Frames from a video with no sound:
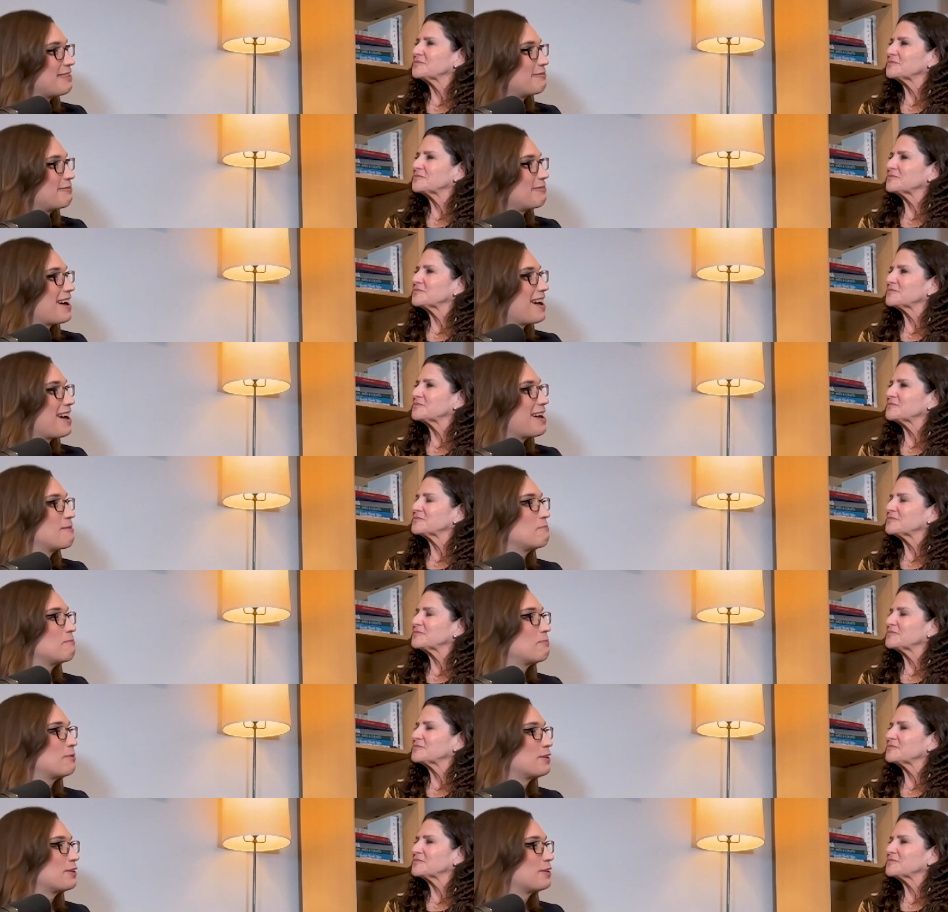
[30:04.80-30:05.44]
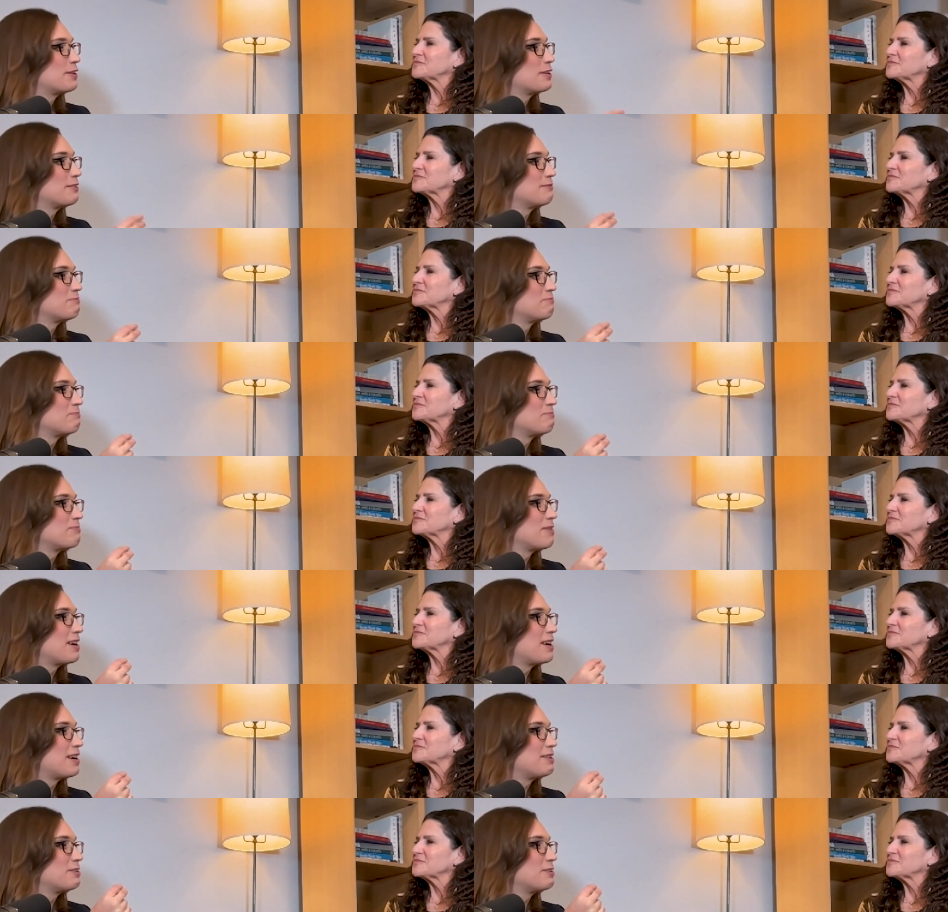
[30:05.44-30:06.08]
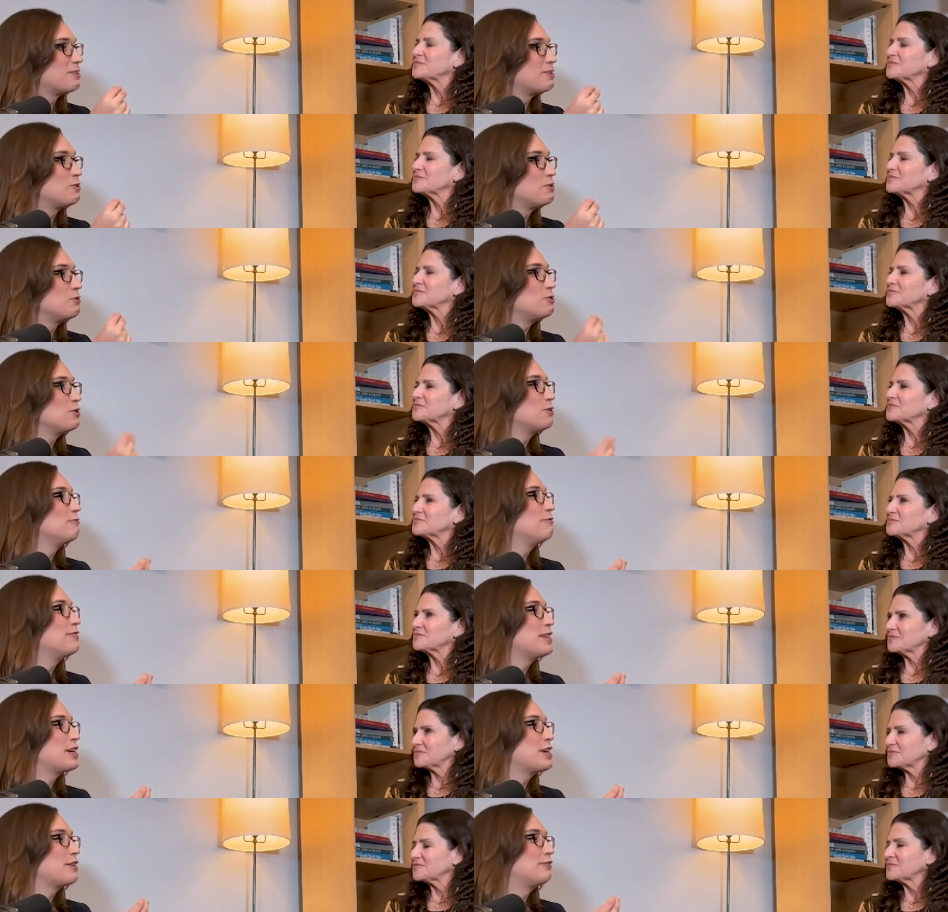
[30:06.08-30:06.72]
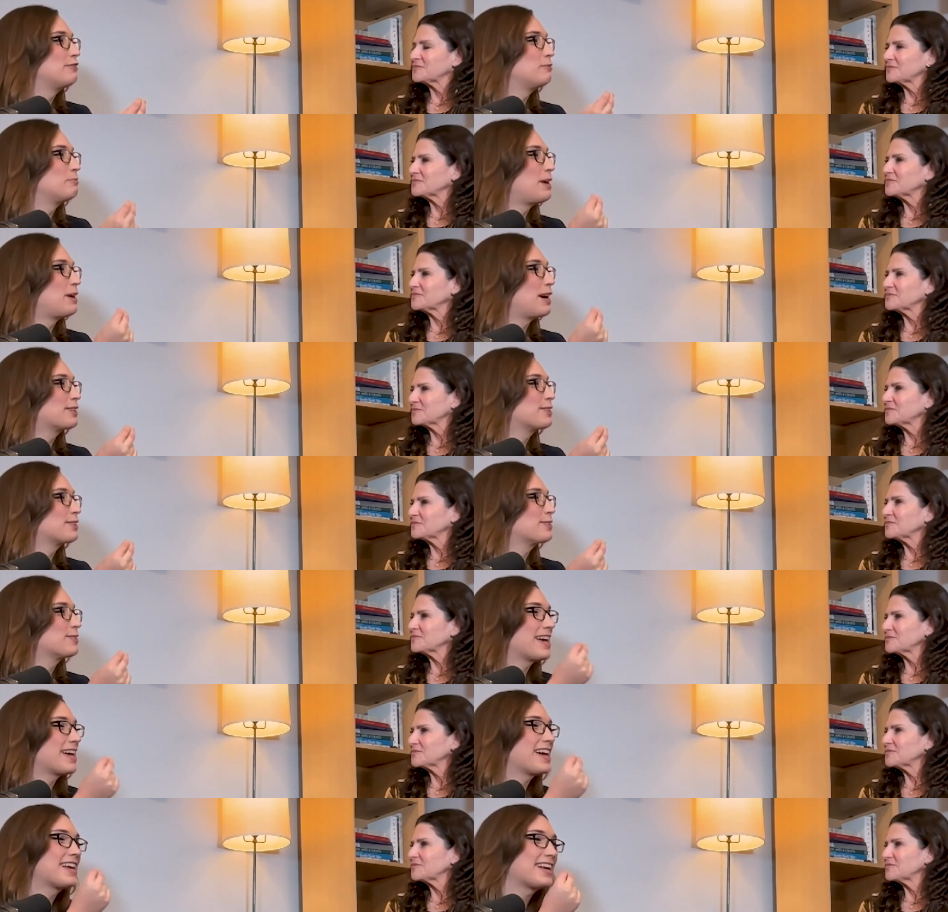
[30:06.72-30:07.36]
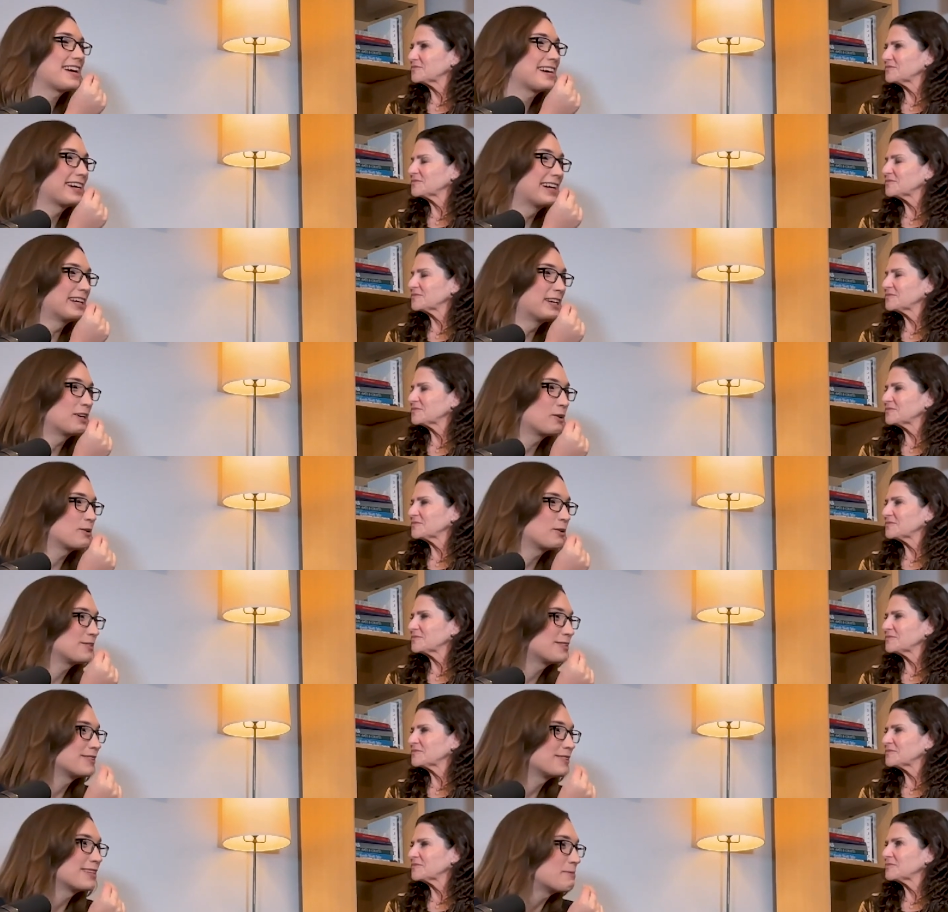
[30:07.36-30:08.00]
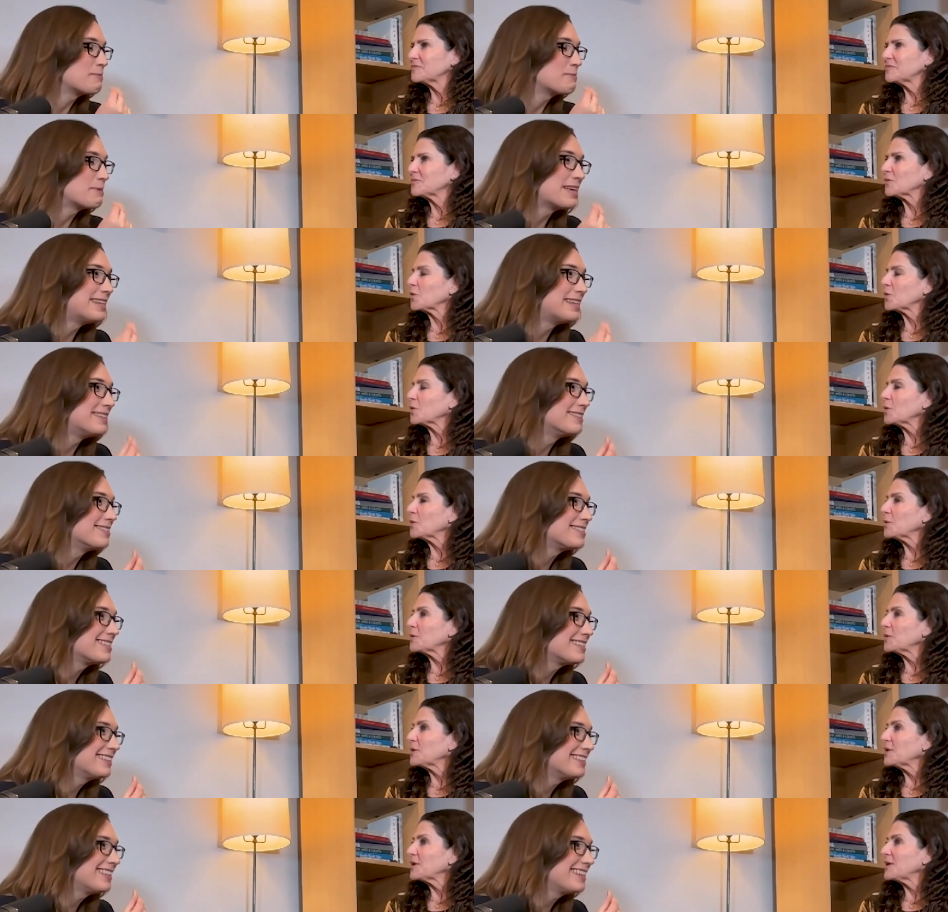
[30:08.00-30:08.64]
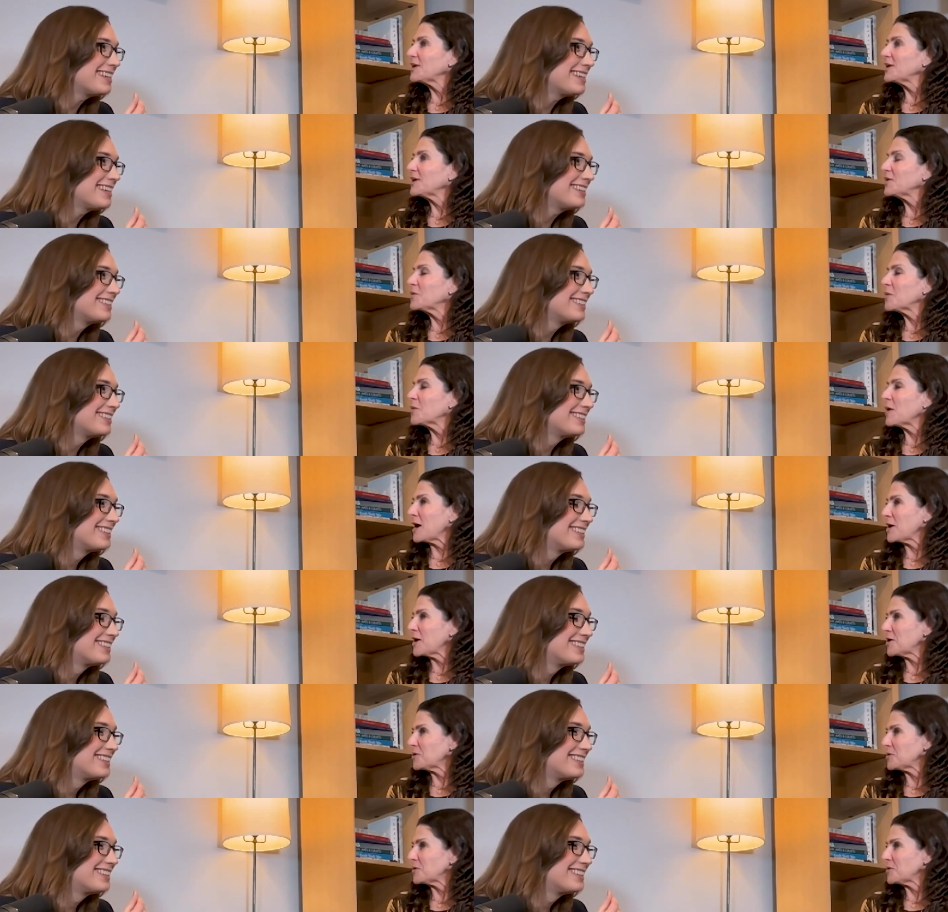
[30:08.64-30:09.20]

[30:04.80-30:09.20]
Speaker 1: If I put on a YouTube video of a box fan, I can go to sleep instantly. Wow.